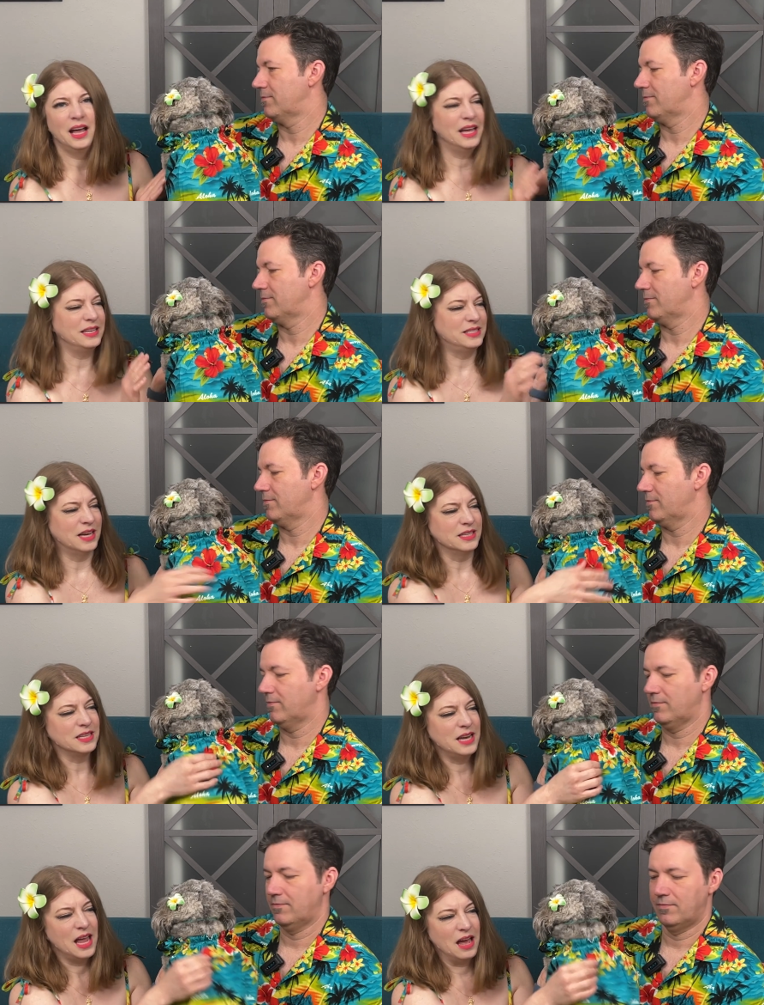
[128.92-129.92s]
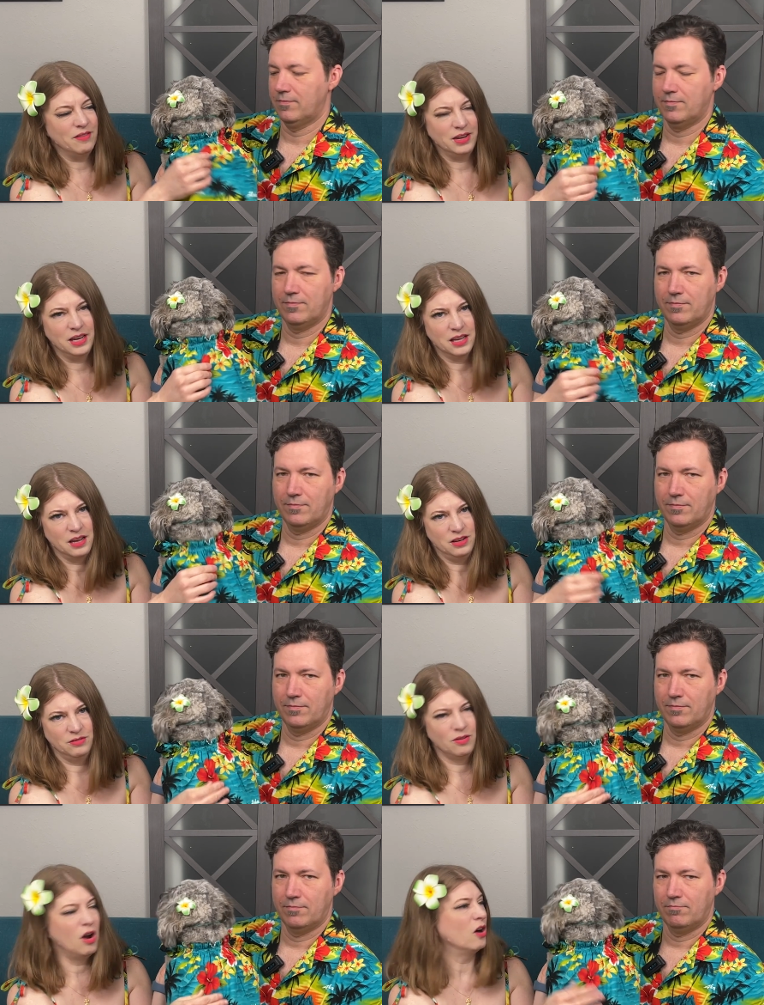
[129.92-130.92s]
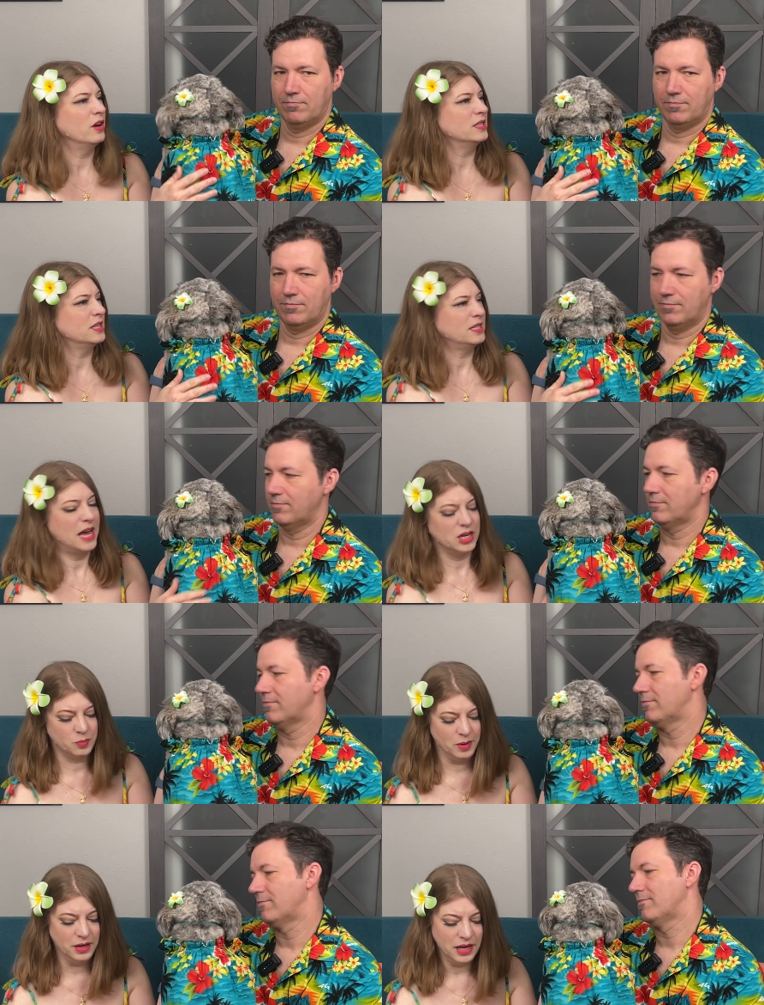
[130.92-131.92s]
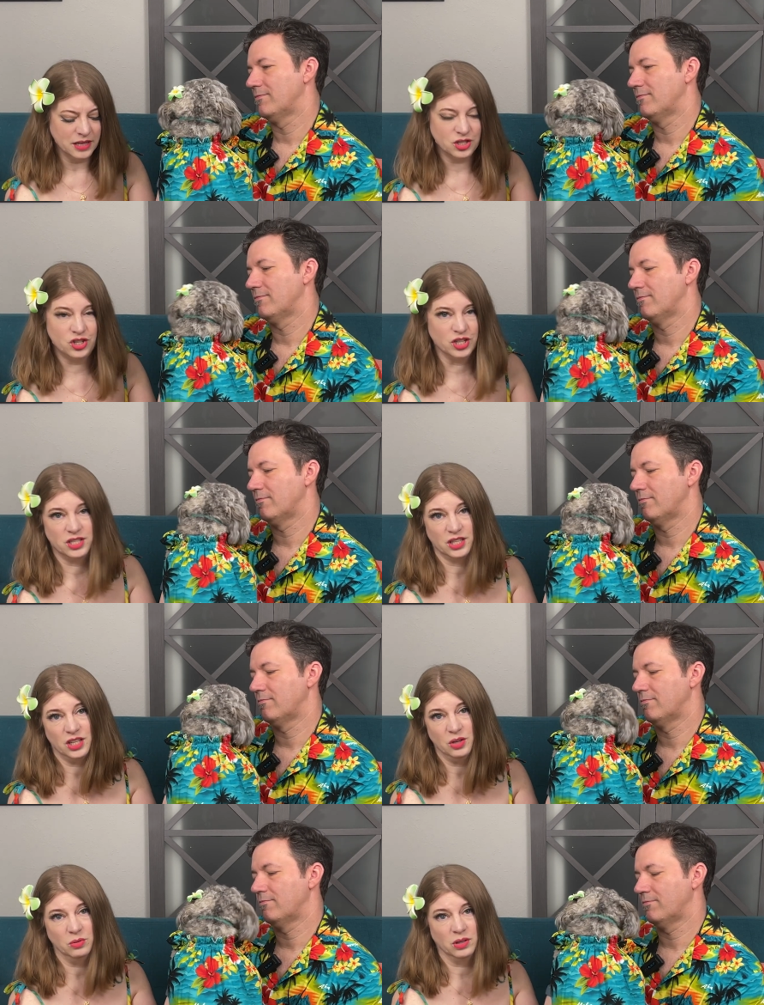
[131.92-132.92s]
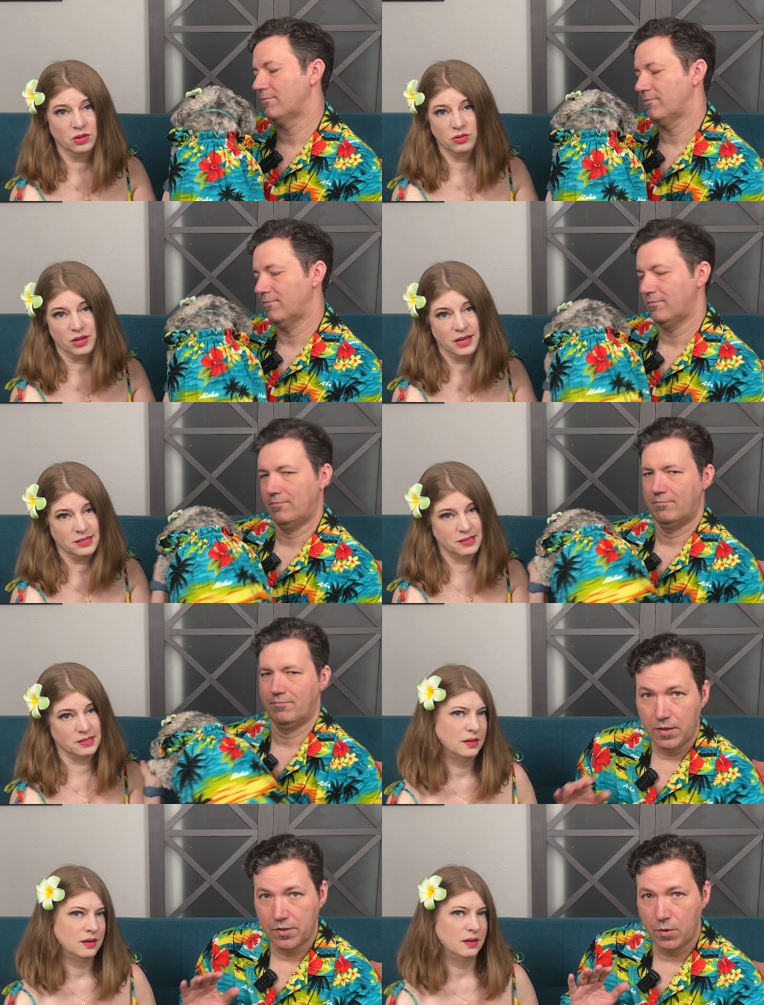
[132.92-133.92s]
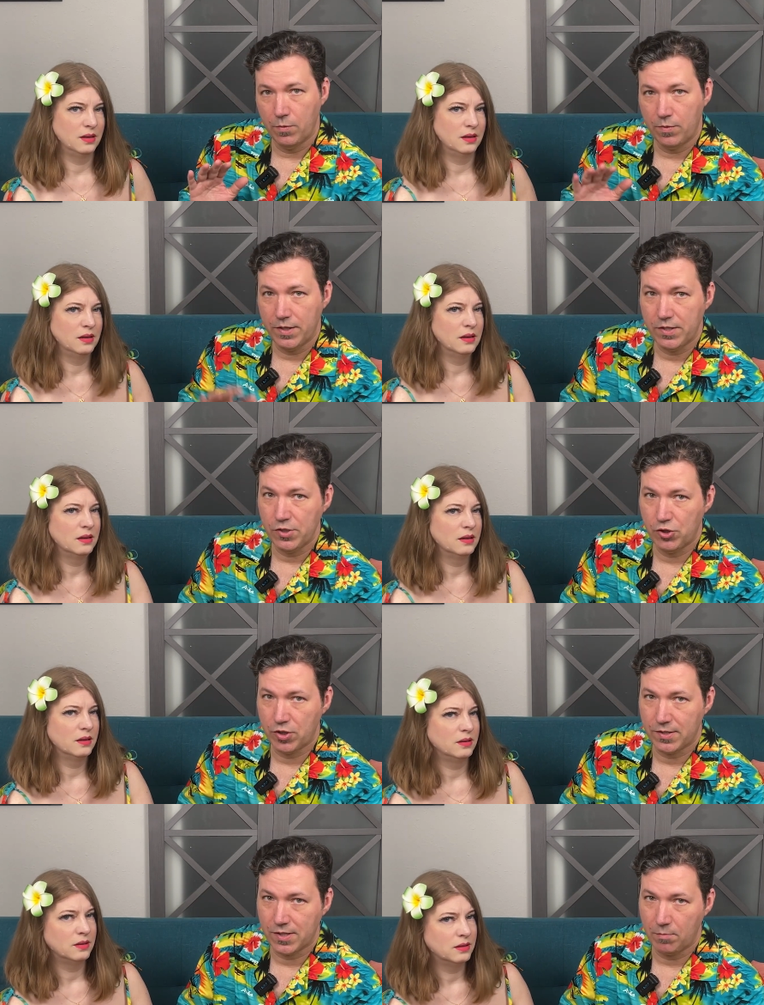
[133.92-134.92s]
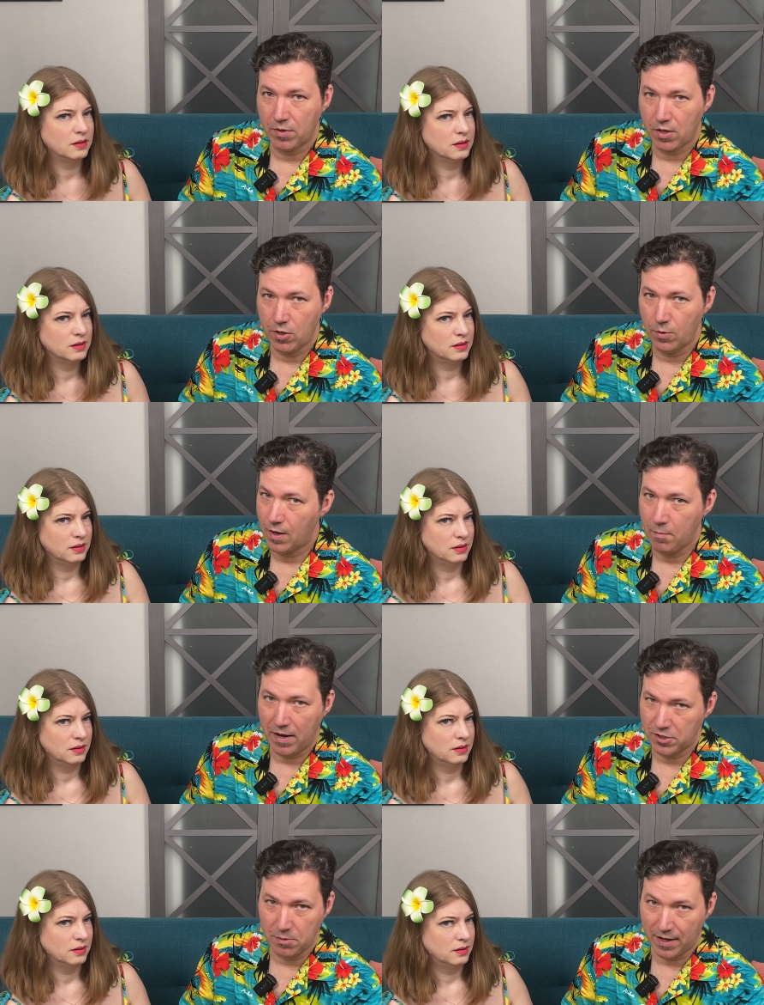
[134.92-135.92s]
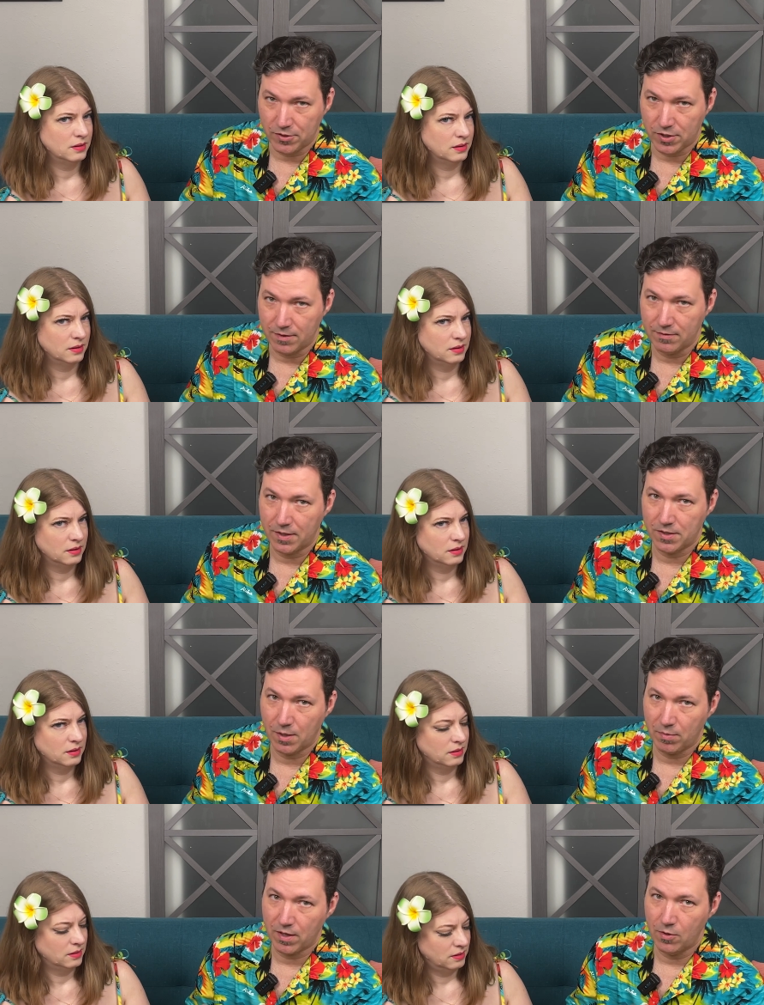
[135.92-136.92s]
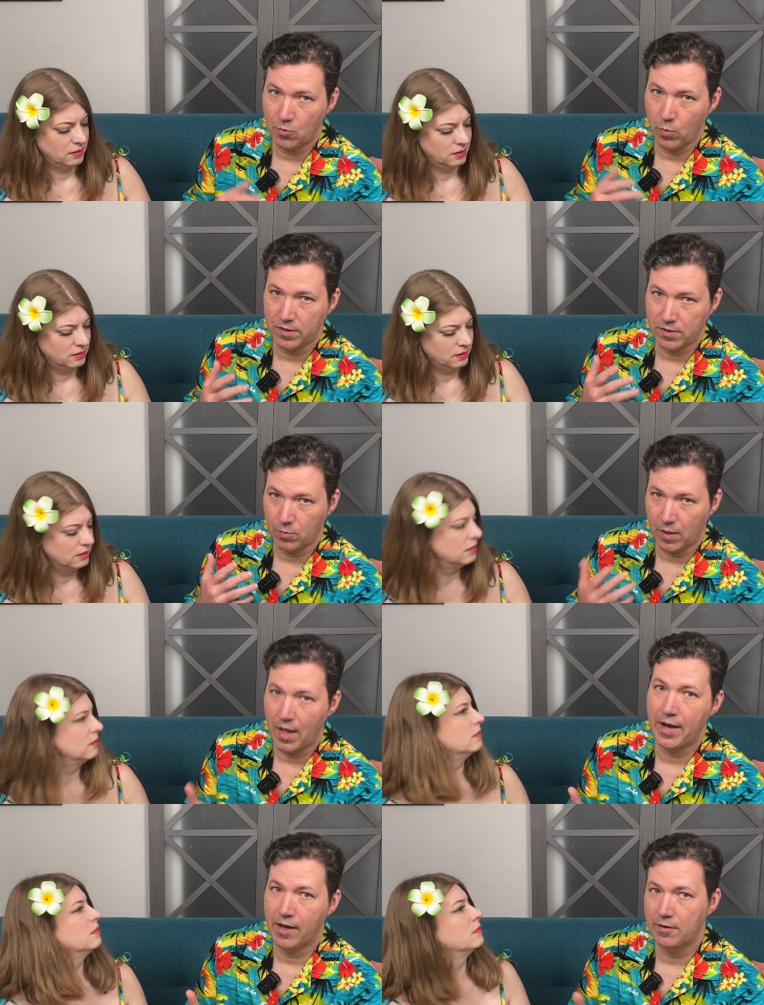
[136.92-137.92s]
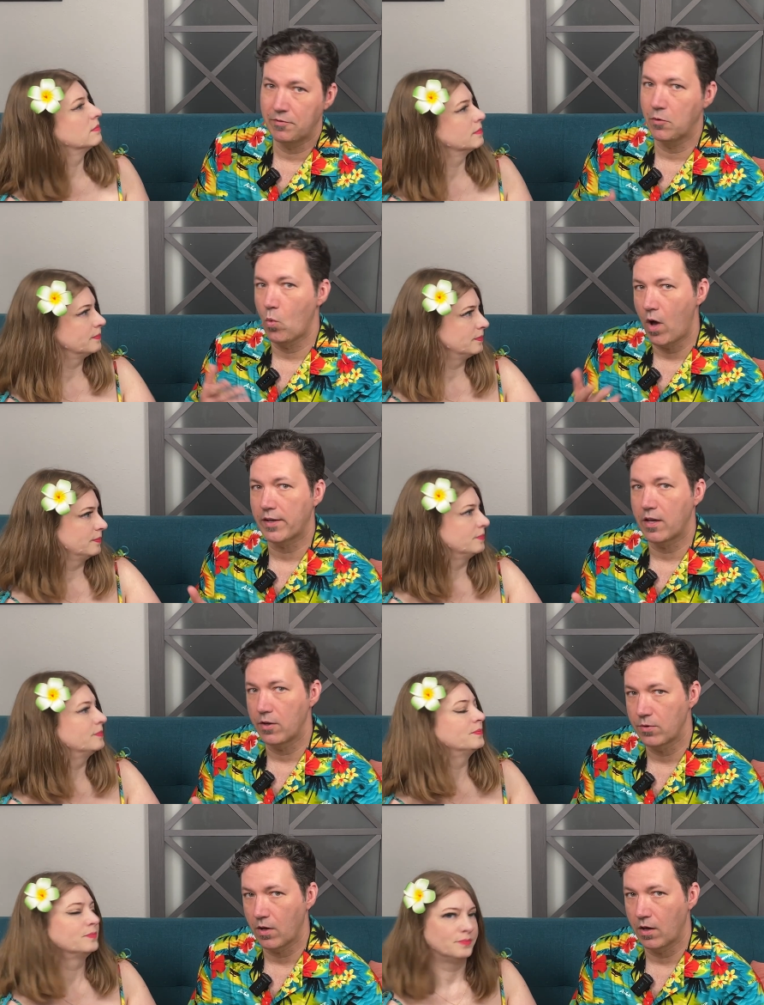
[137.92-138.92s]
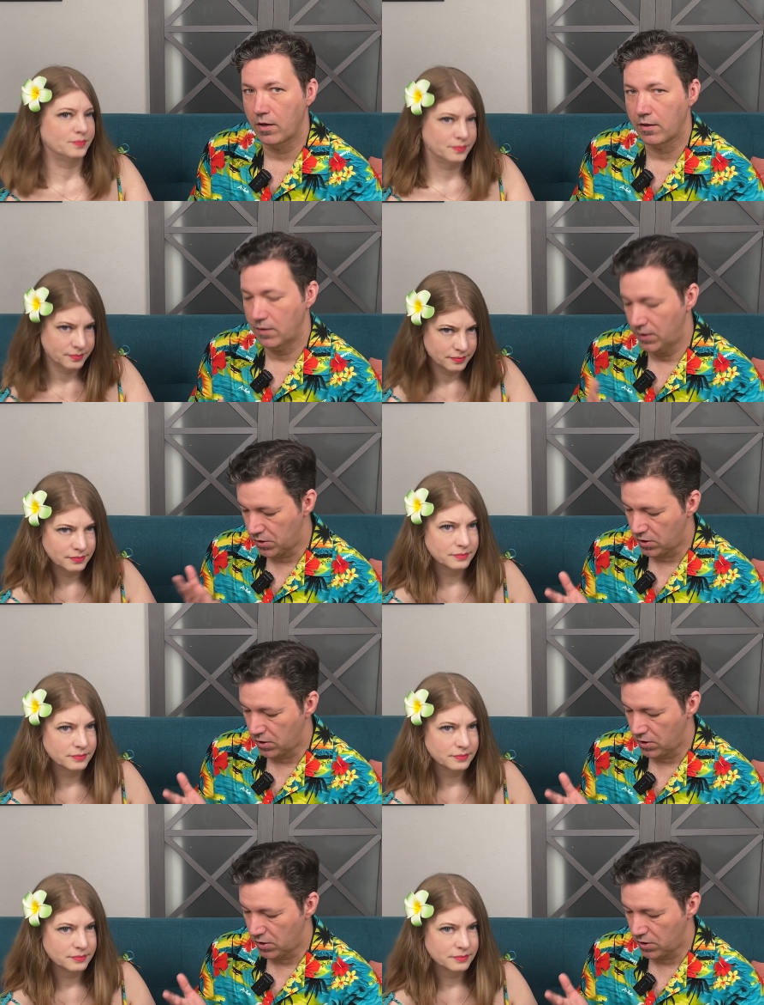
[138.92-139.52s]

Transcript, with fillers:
Speaker 1: it doesn't have any kind of harness attachment. It's just a cute little dress.
Speaker 2: So this is just something cute and matchy-matchy, not something you'd want to rely on for walking your dog in a